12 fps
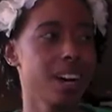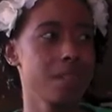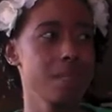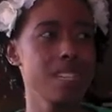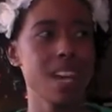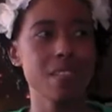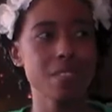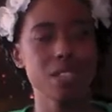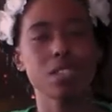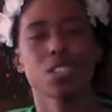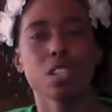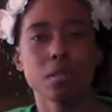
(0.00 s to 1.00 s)
um, and not even
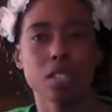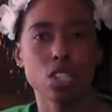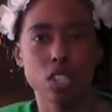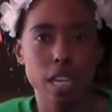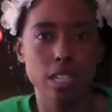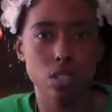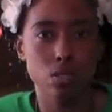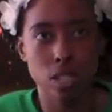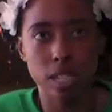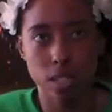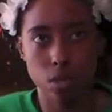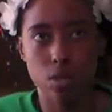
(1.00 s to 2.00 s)
just cheapness, just I just
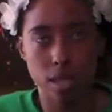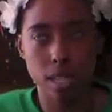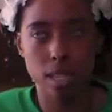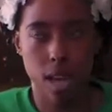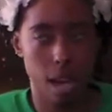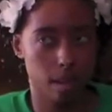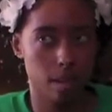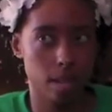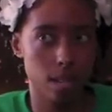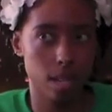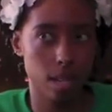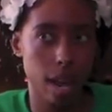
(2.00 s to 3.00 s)
really do think that
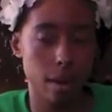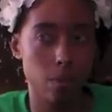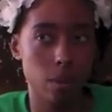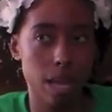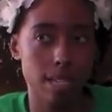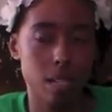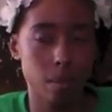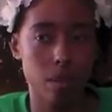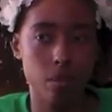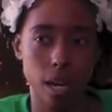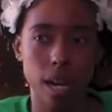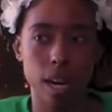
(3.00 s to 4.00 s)
the less I put
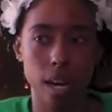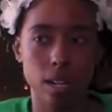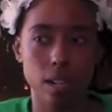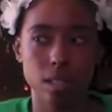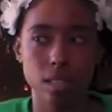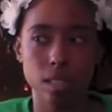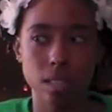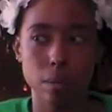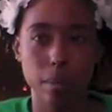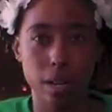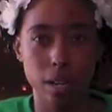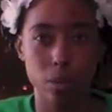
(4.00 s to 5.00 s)
in my hair, the
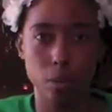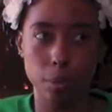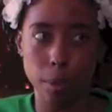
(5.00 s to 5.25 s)
better it will